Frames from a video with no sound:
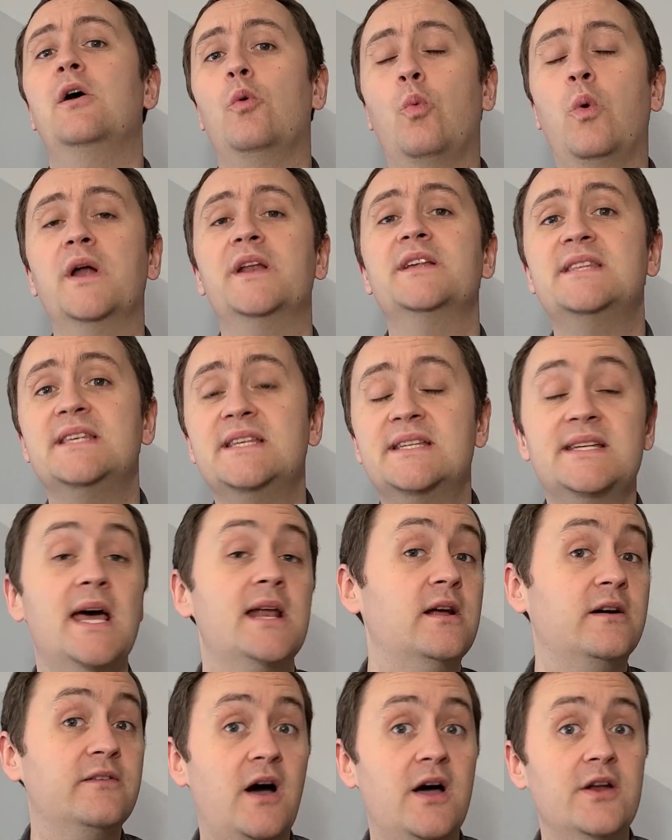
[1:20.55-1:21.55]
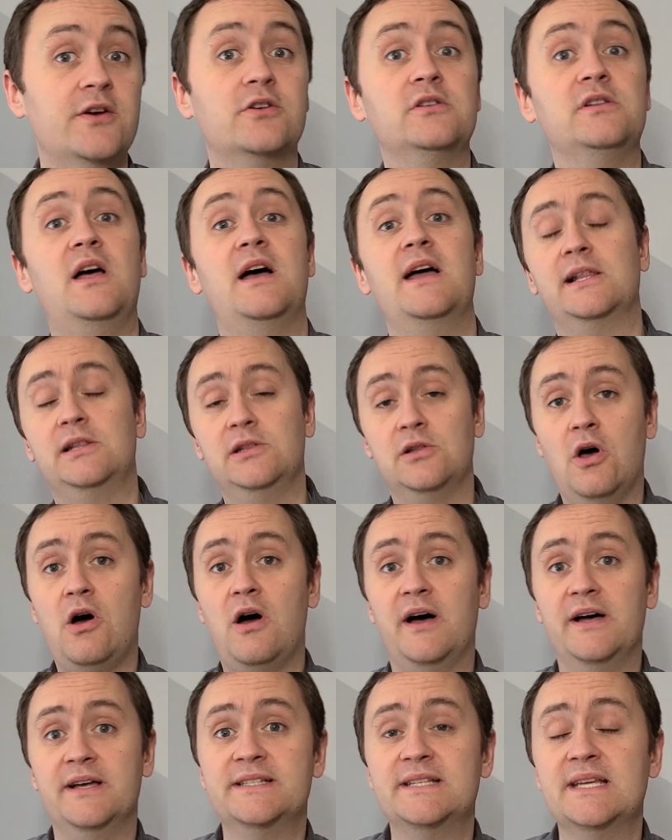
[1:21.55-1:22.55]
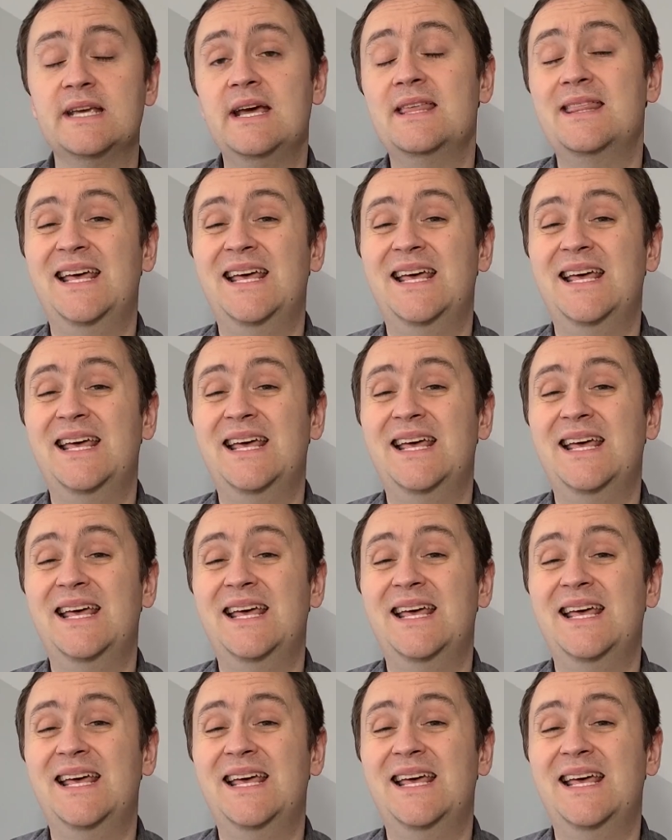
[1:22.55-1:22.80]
What is the set of underlying laws